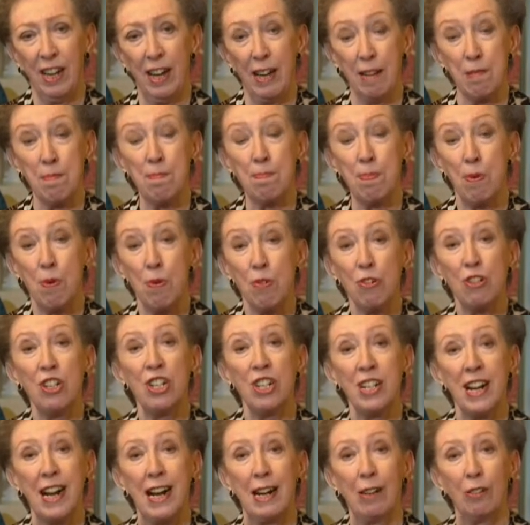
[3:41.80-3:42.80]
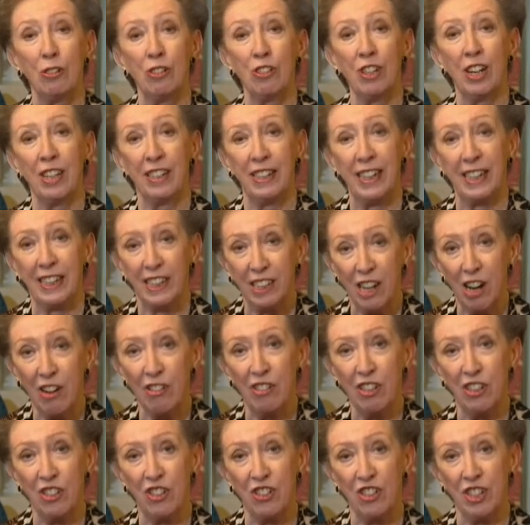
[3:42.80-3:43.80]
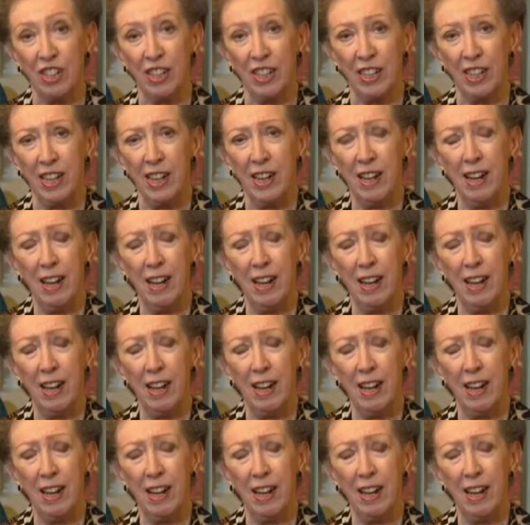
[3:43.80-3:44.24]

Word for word: and brought it out and encouraged it.